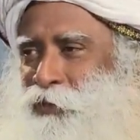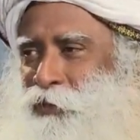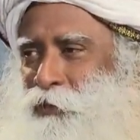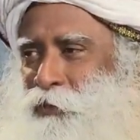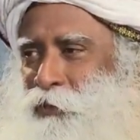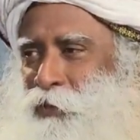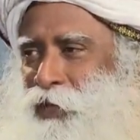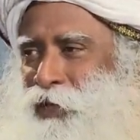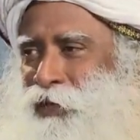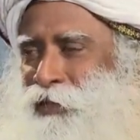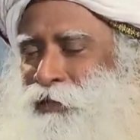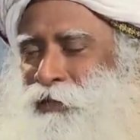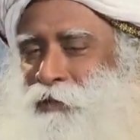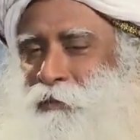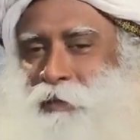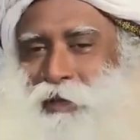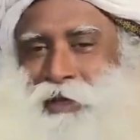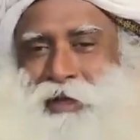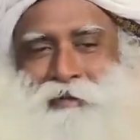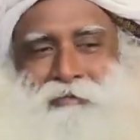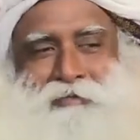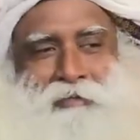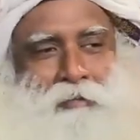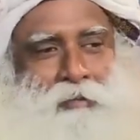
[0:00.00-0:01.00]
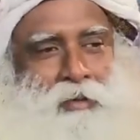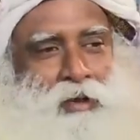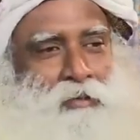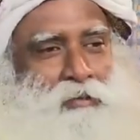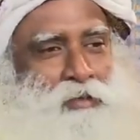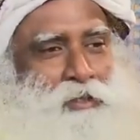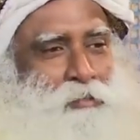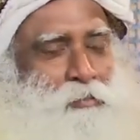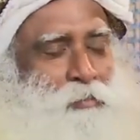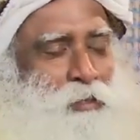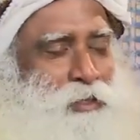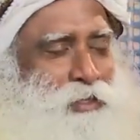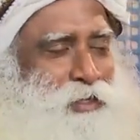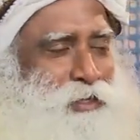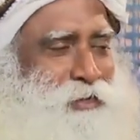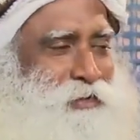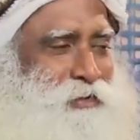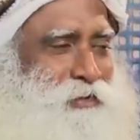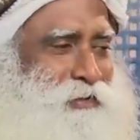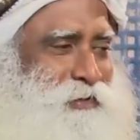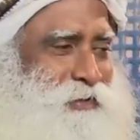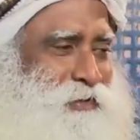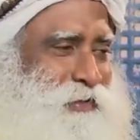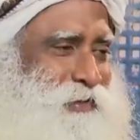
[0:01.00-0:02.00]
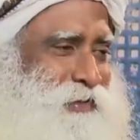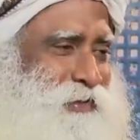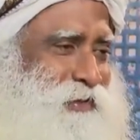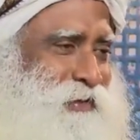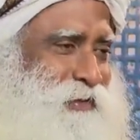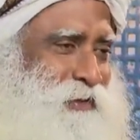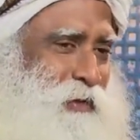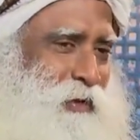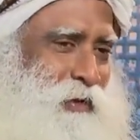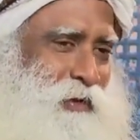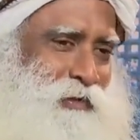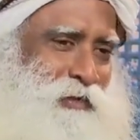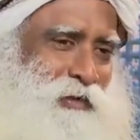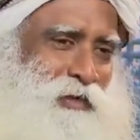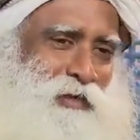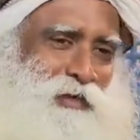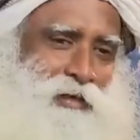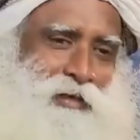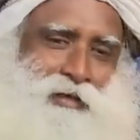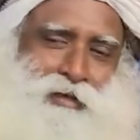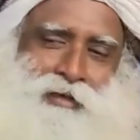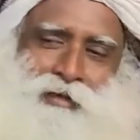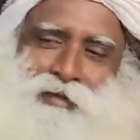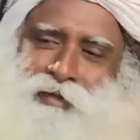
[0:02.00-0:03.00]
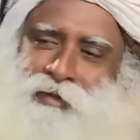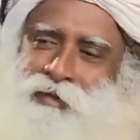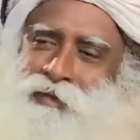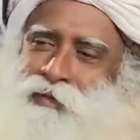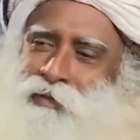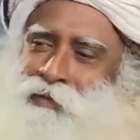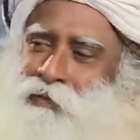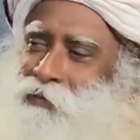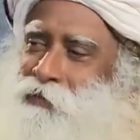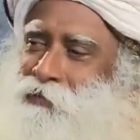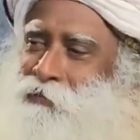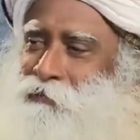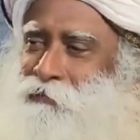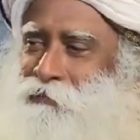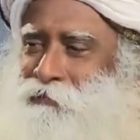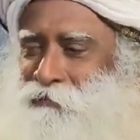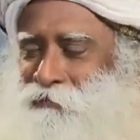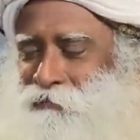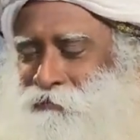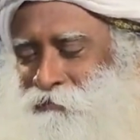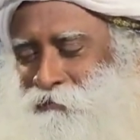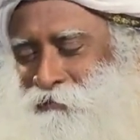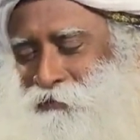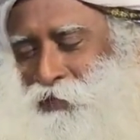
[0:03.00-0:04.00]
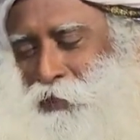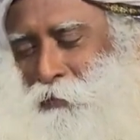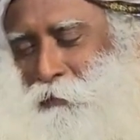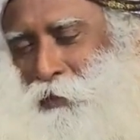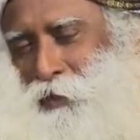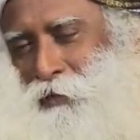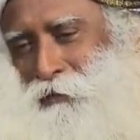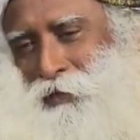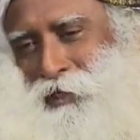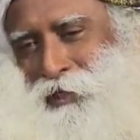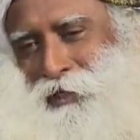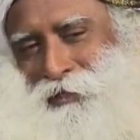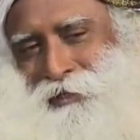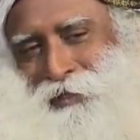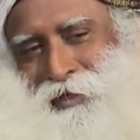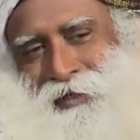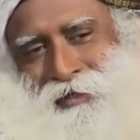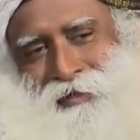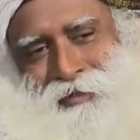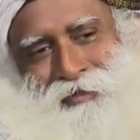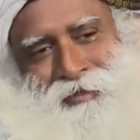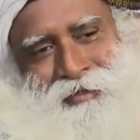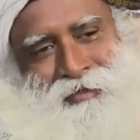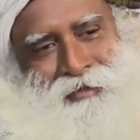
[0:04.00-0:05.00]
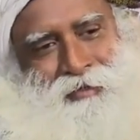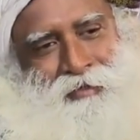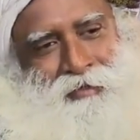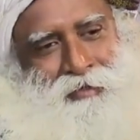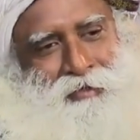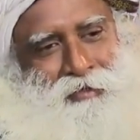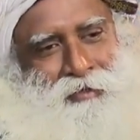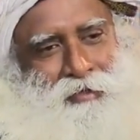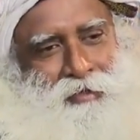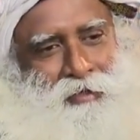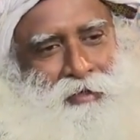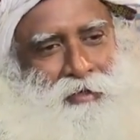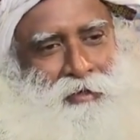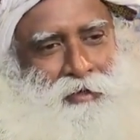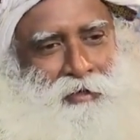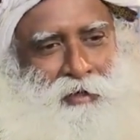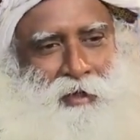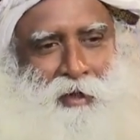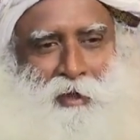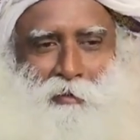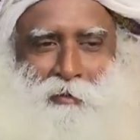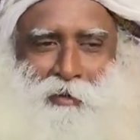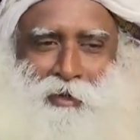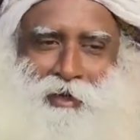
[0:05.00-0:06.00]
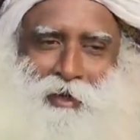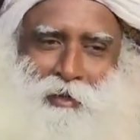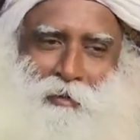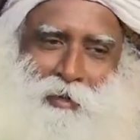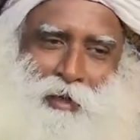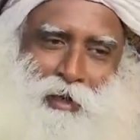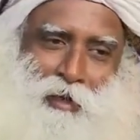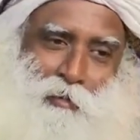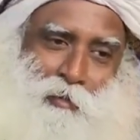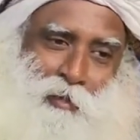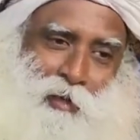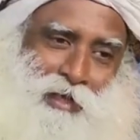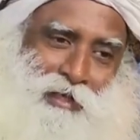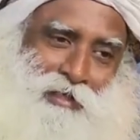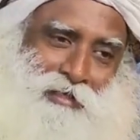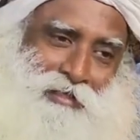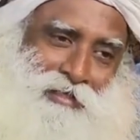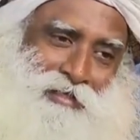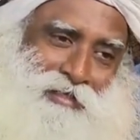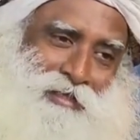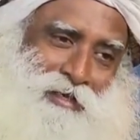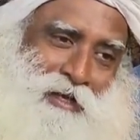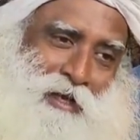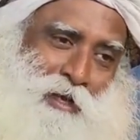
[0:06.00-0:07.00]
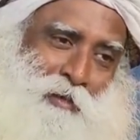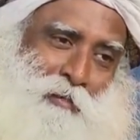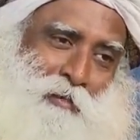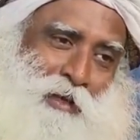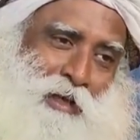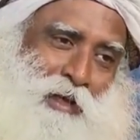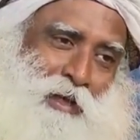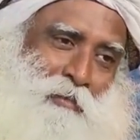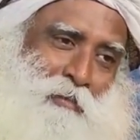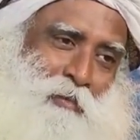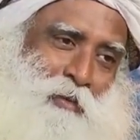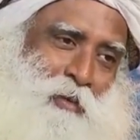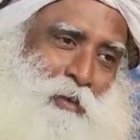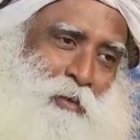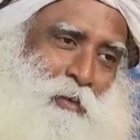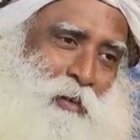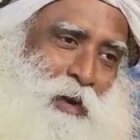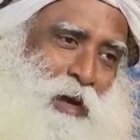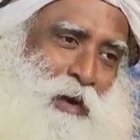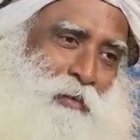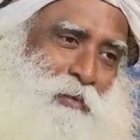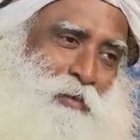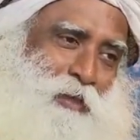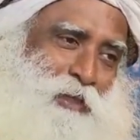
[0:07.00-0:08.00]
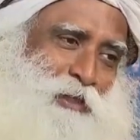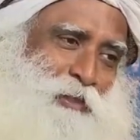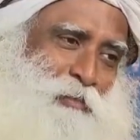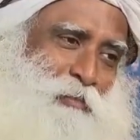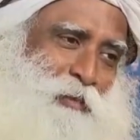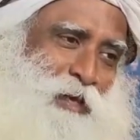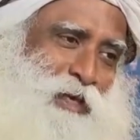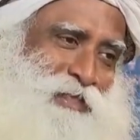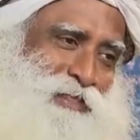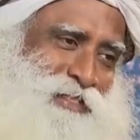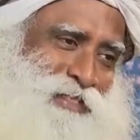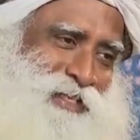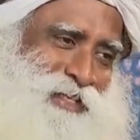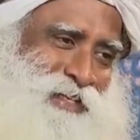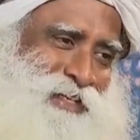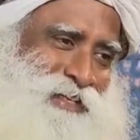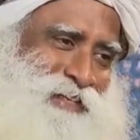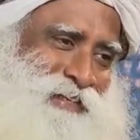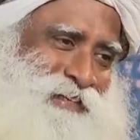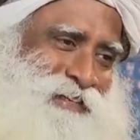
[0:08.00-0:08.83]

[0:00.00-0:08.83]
We are in the middle of a Bhavaspandana on the Deepavali day. Can't be in a better place, can't be in a more vibrant space.